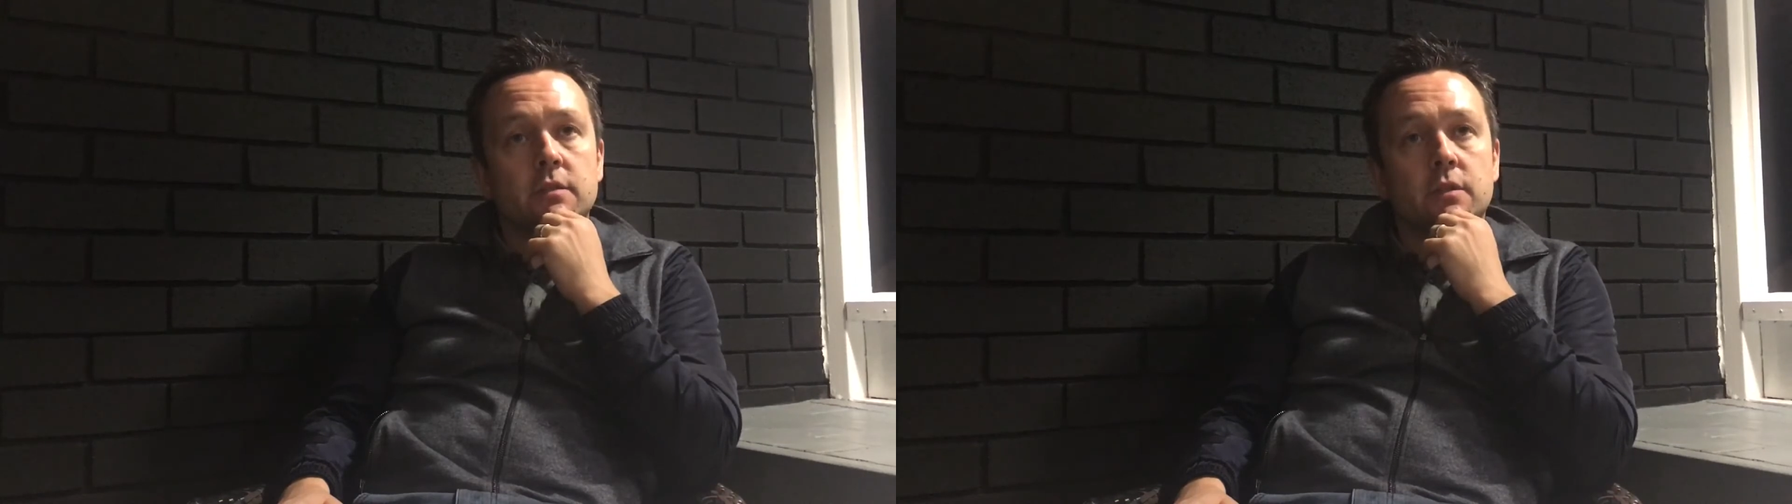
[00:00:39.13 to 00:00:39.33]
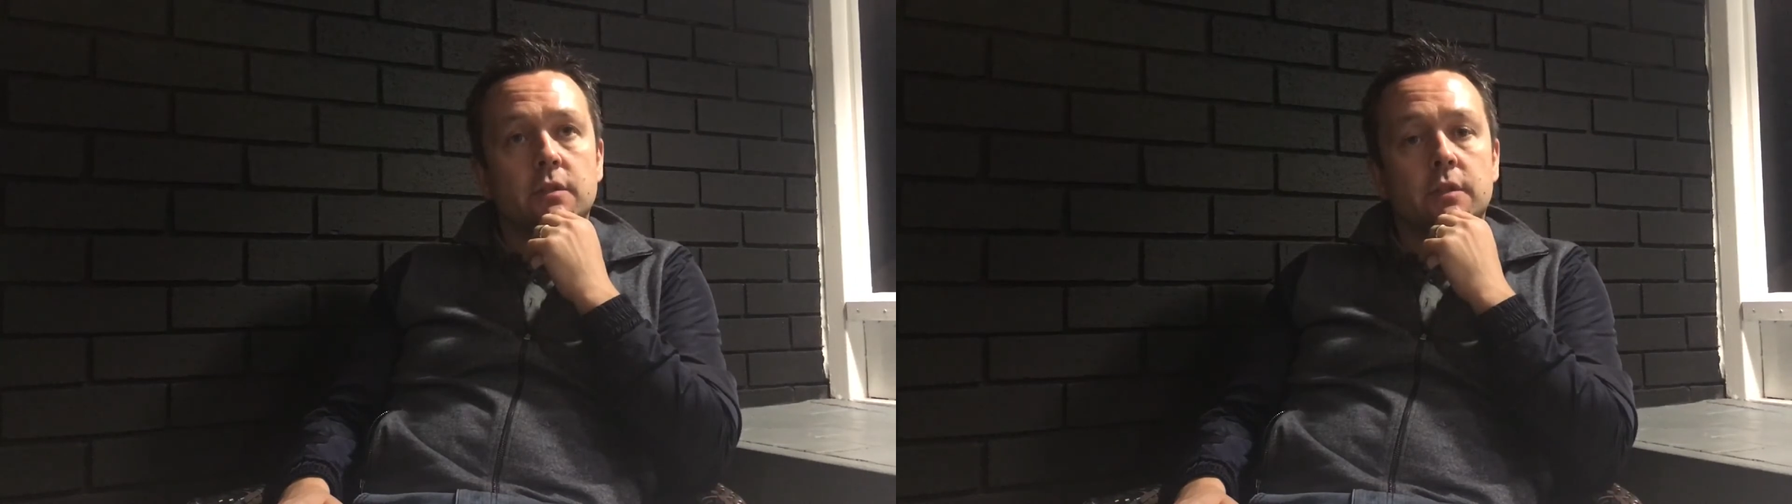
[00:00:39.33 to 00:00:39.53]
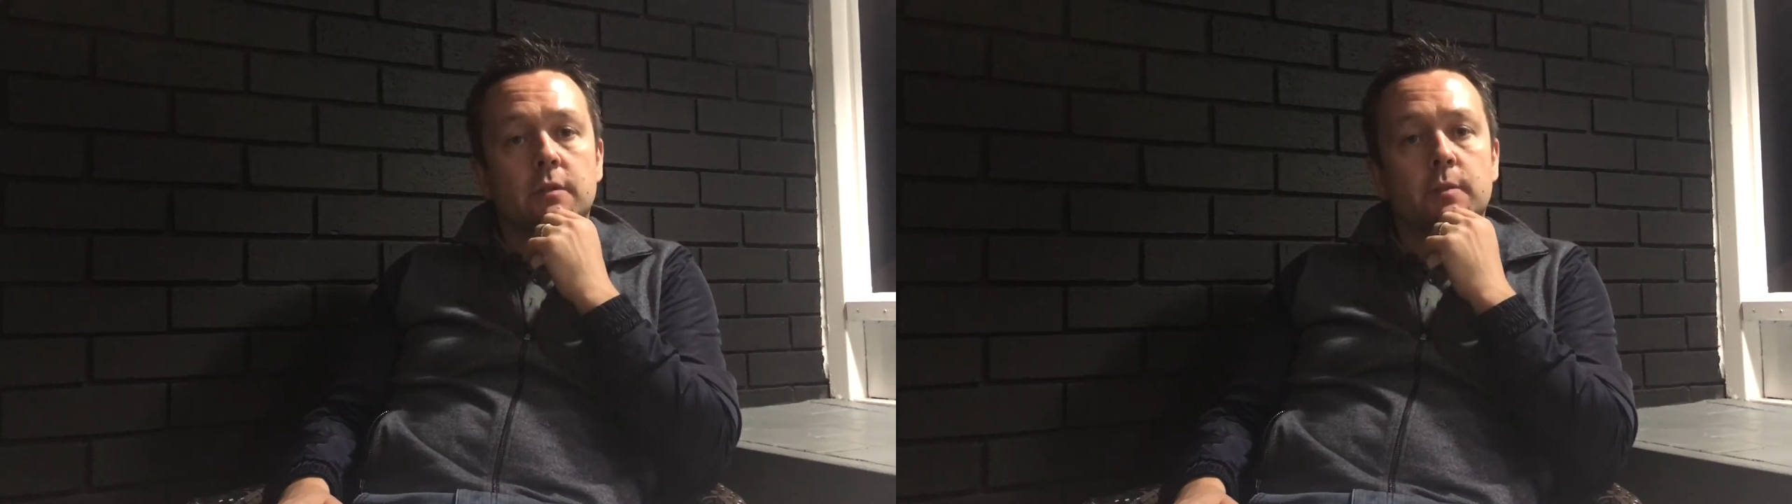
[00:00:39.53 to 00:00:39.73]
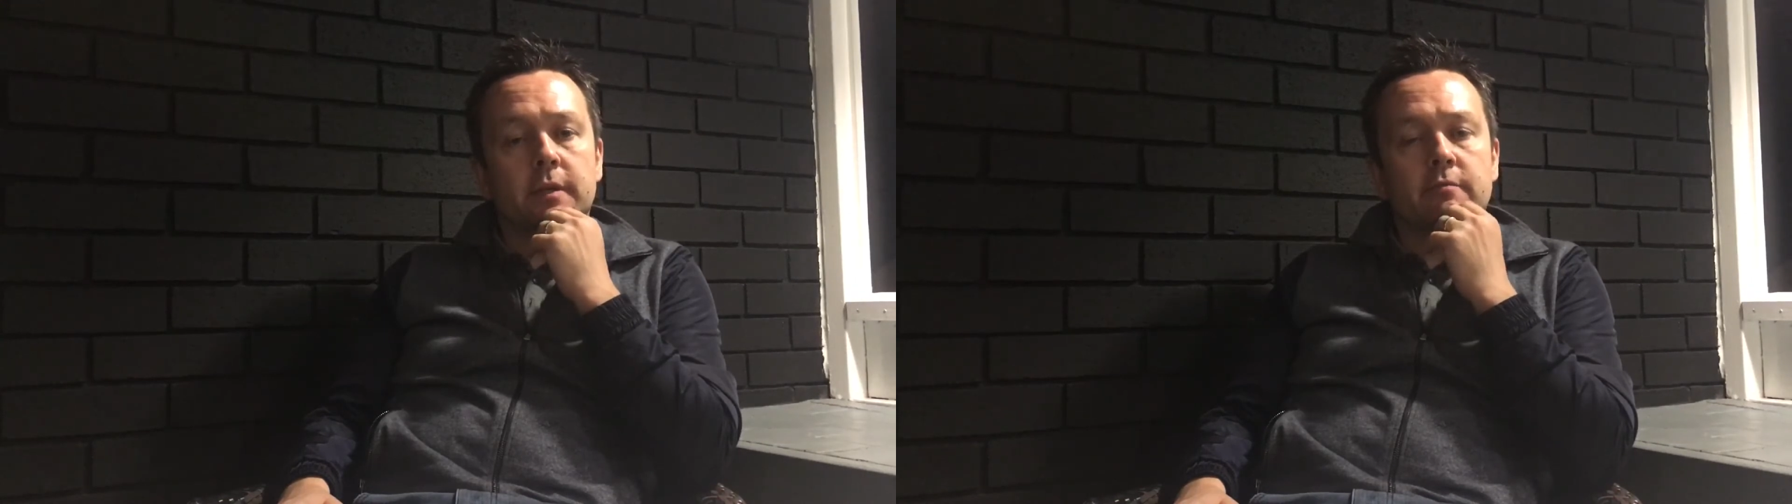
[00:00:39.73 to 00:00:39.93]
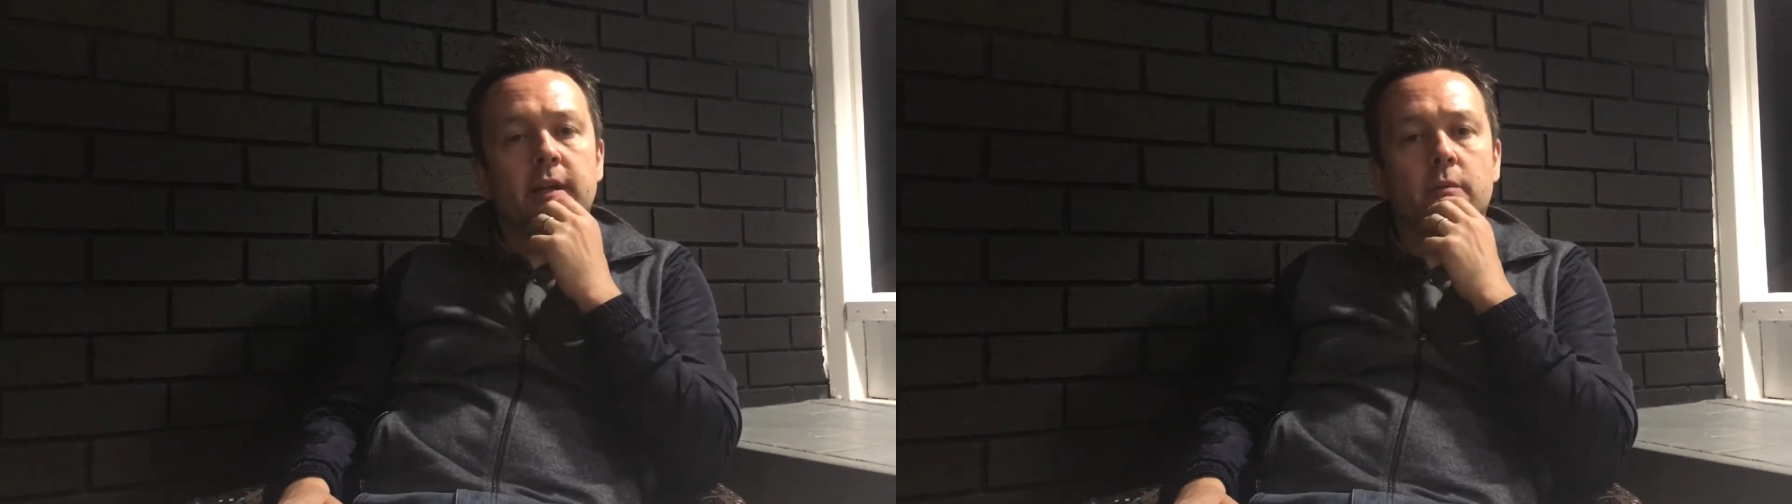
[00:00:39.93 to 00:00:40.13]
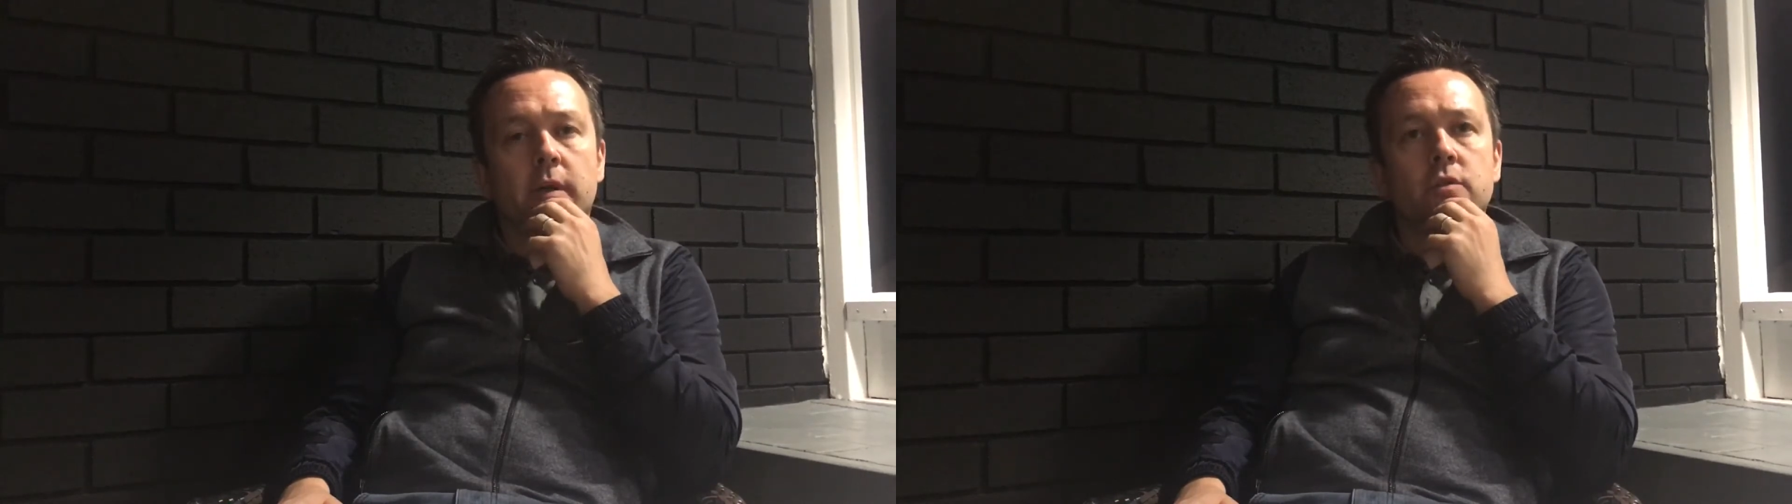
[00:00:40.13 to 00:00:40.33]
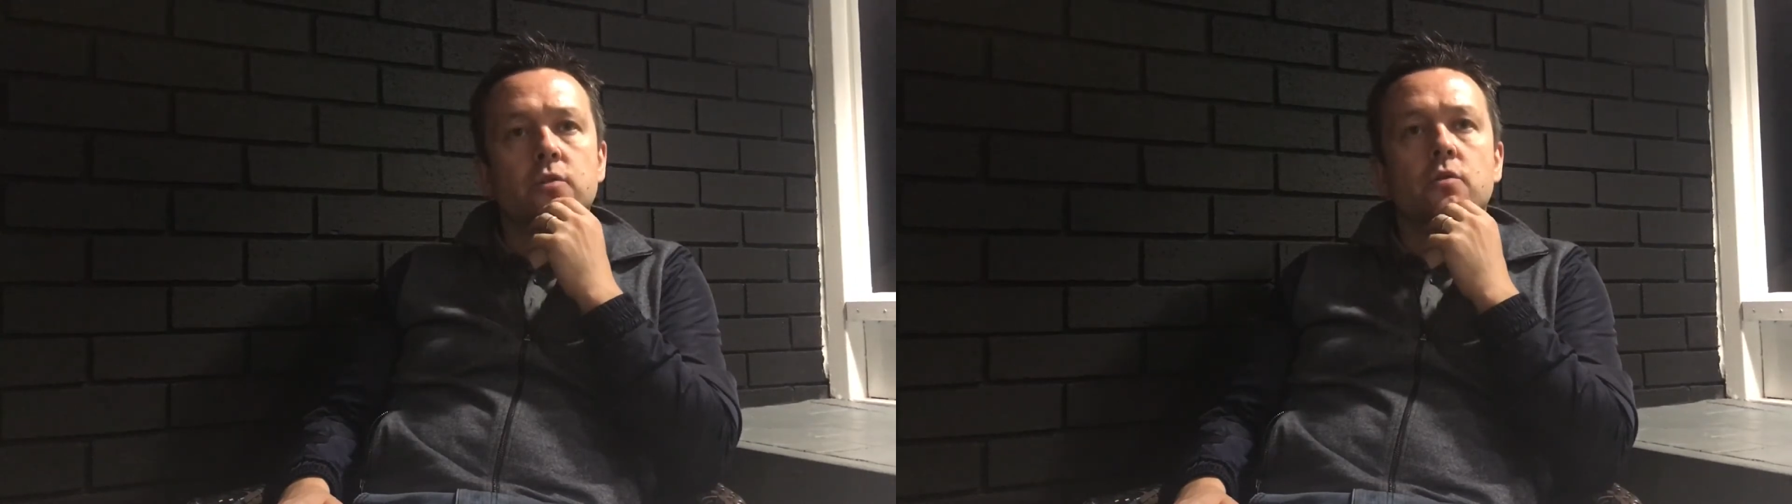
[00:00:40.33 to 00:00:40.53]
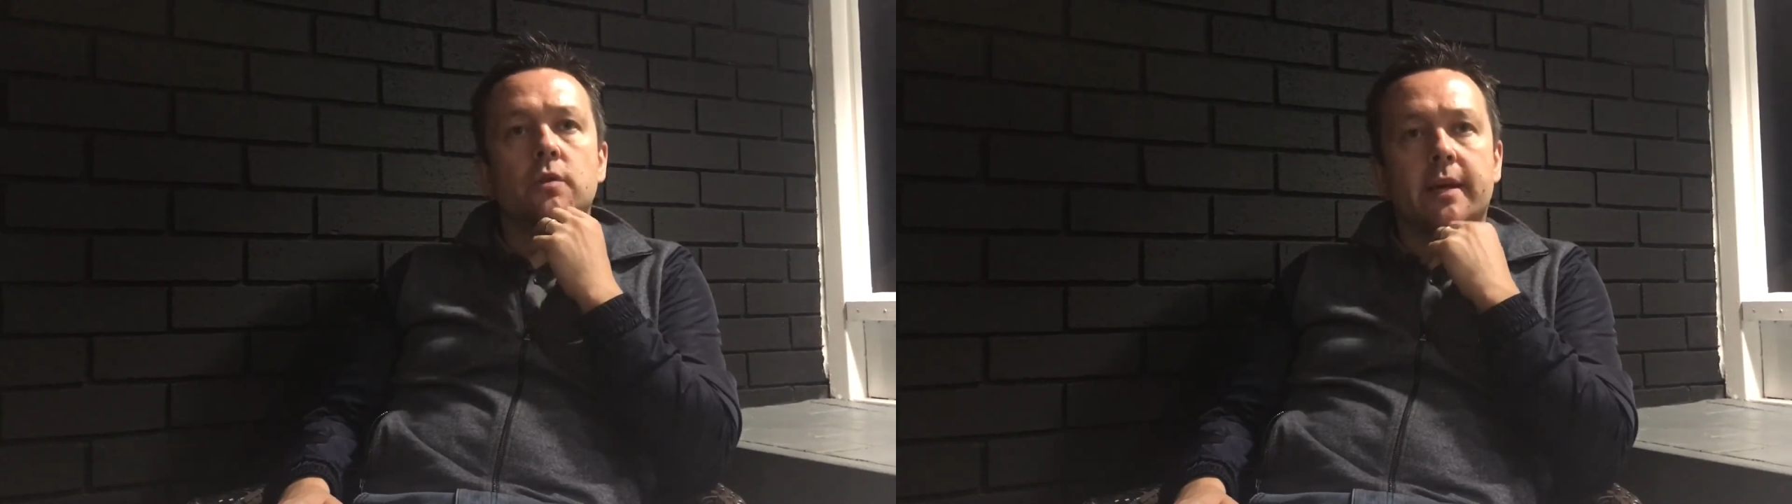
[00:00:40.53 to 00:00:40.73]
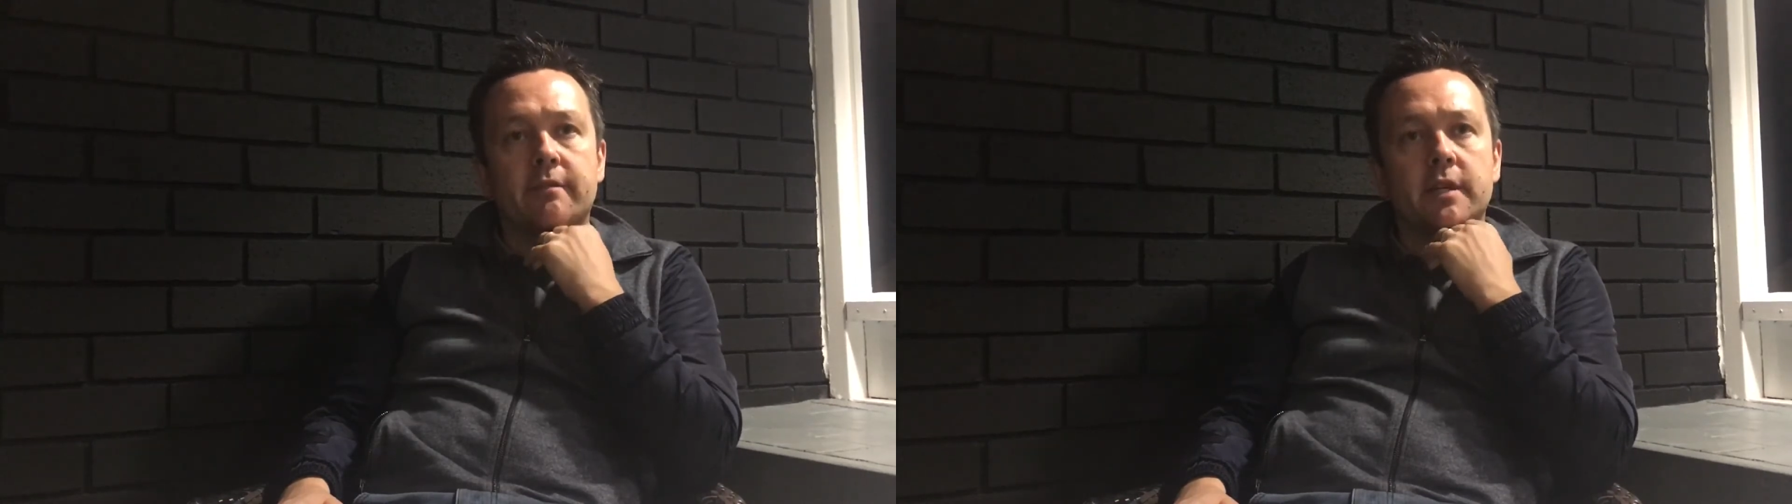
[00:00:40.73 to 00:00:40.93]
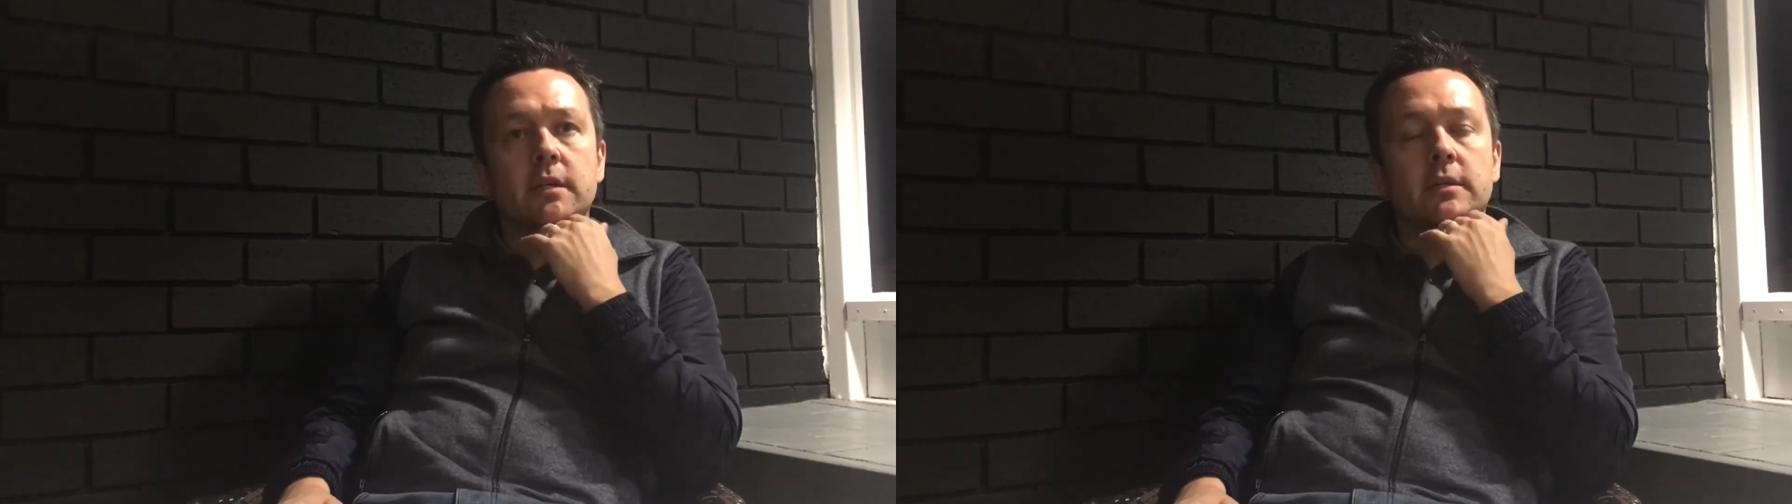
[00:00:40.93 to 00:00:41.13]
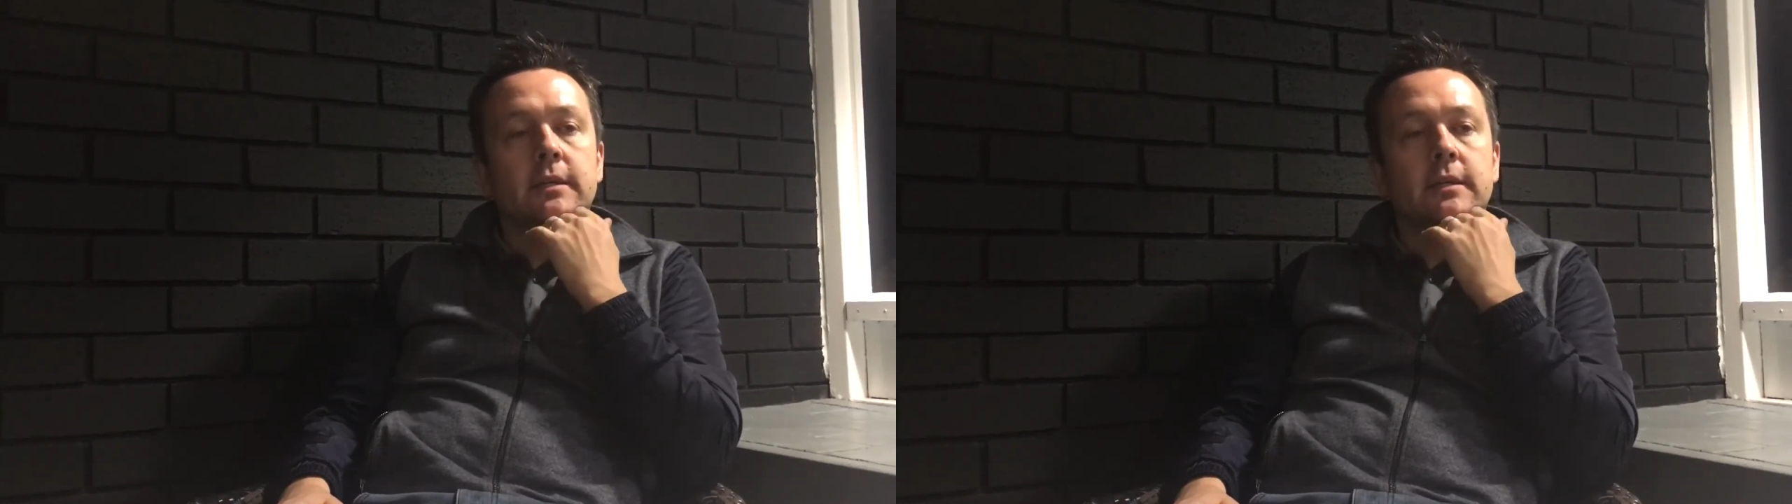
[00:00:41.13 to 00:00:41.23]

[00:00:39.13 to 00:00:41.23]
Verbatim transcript: so you know played very well, scored heavy.